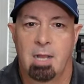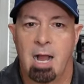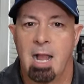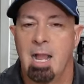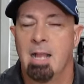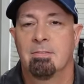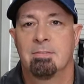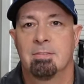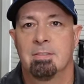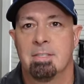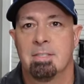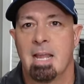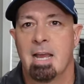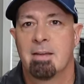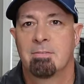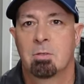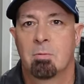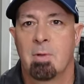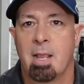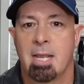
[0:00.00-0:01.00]
I have
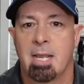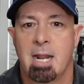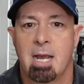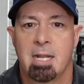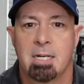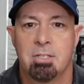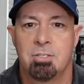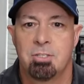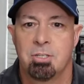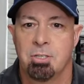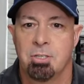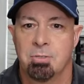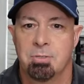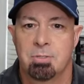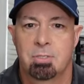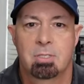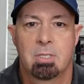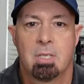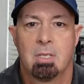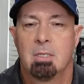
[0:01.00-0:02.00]
never ran out of
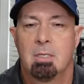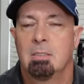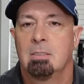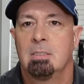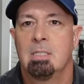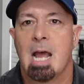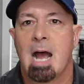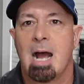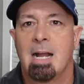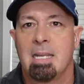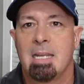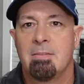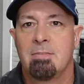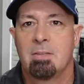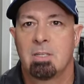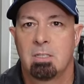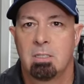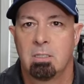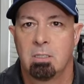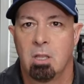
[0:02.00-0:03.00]
juice. Not
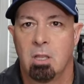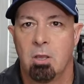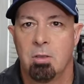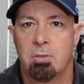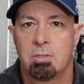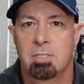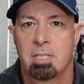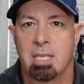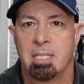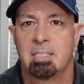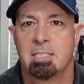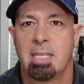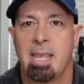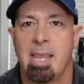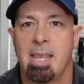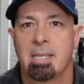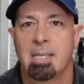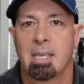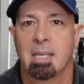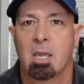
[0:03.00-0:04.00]
even close. They
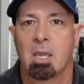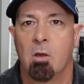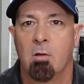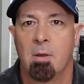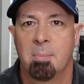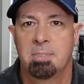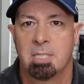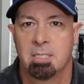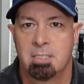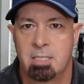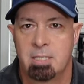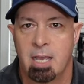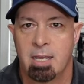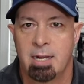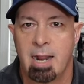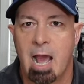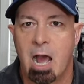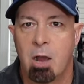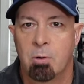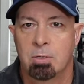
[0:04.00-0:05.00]
say it can go up to
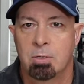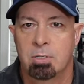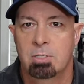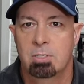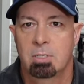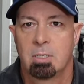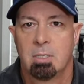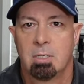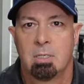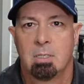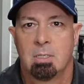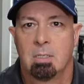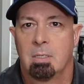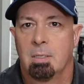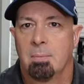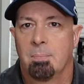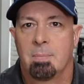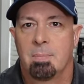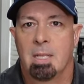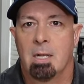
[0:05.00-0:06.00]
10 hours.
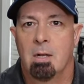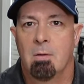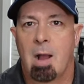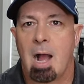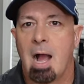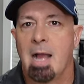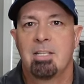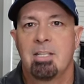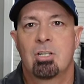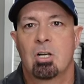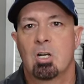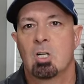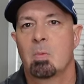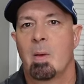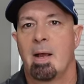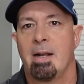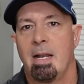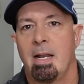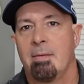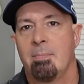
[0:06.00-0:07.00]
You know, I
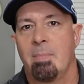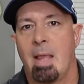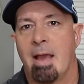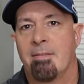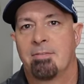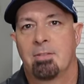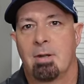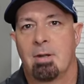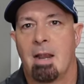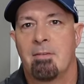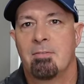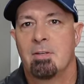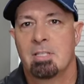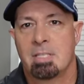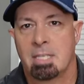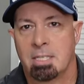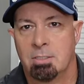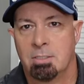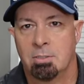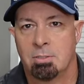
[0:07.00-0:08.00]
charge mine after every
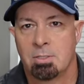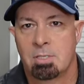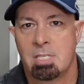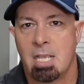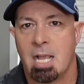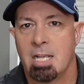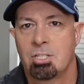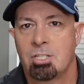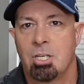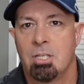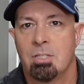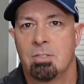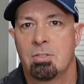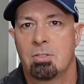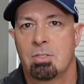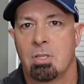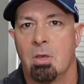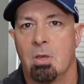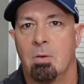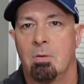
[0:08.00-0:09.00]
single
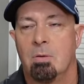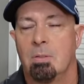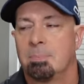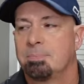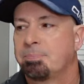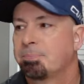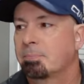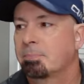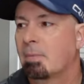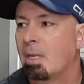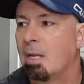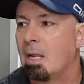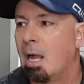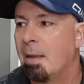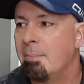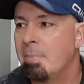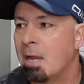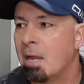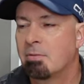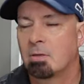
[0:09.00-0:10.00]
session, so
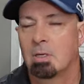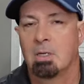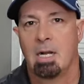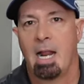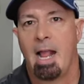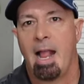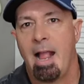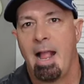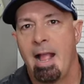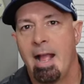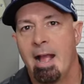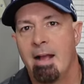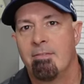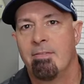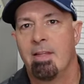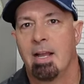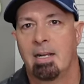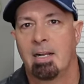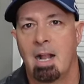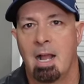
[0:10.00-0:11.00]
I'm never gonna
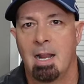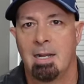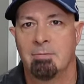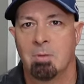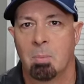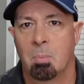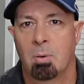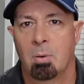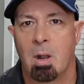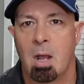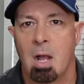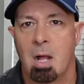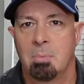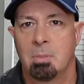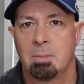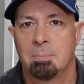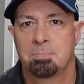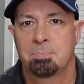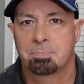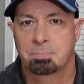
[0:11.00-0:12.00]
have that kind of a
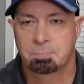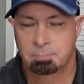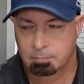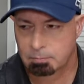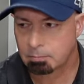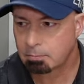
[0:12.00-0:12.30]
problem.